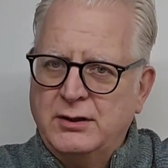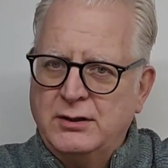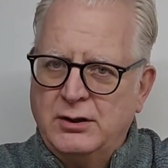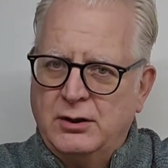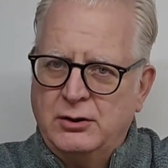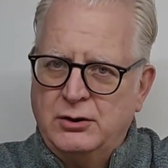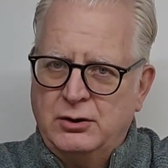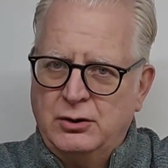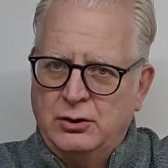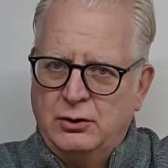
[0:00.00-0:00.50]

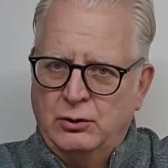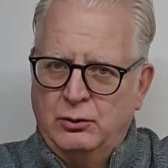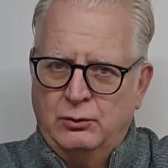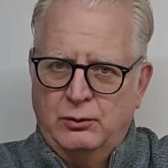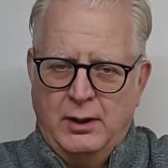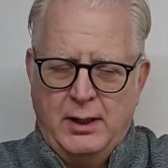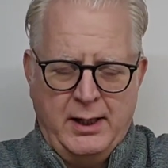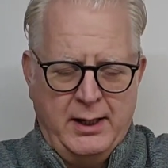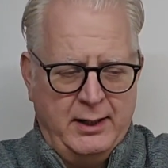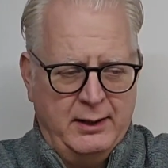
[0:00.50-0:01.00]
So I
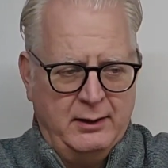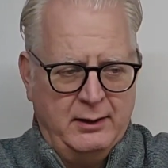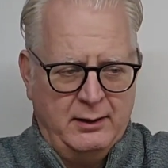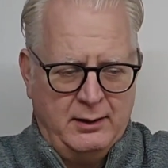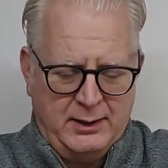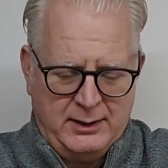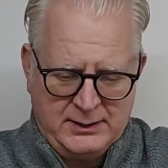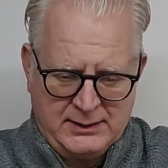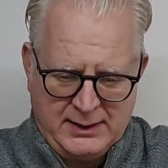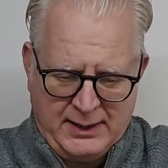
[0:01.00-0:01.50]
do,
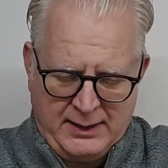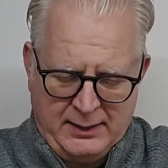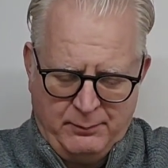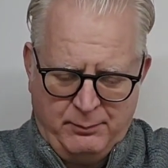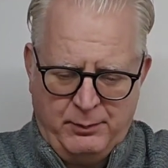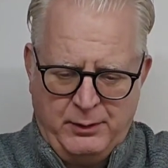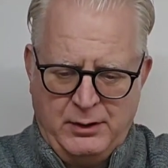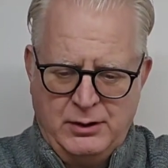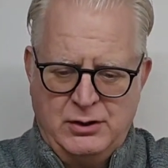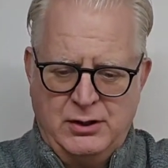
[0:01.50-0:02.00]
like I say,
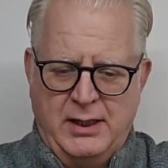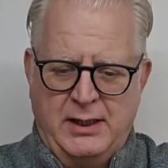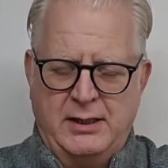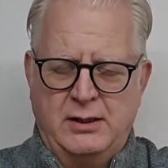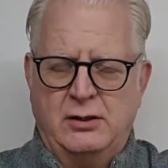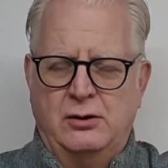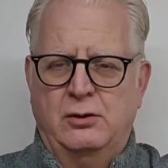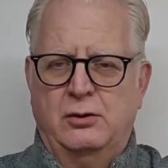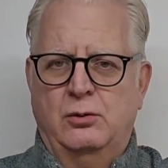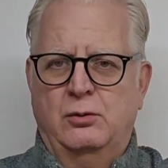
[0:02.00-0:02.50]

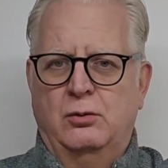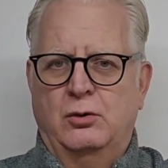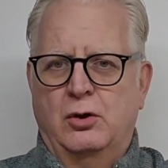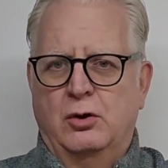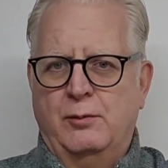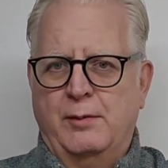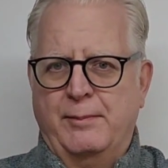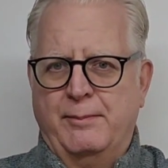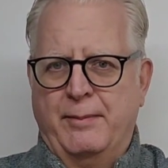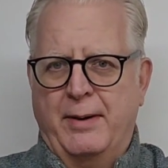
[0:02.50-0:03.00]
appreciate you
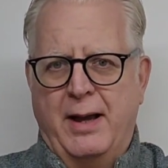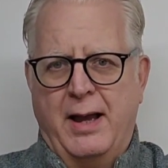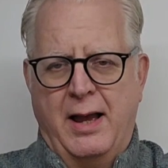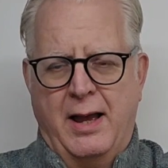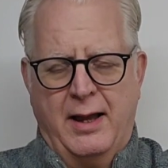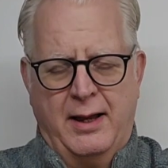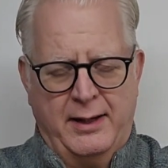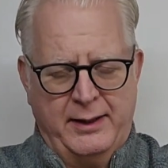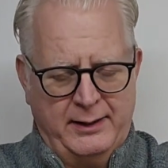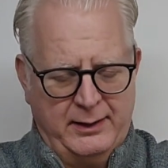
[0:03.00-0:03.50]
coming
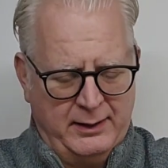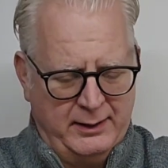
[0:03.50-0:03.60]
by.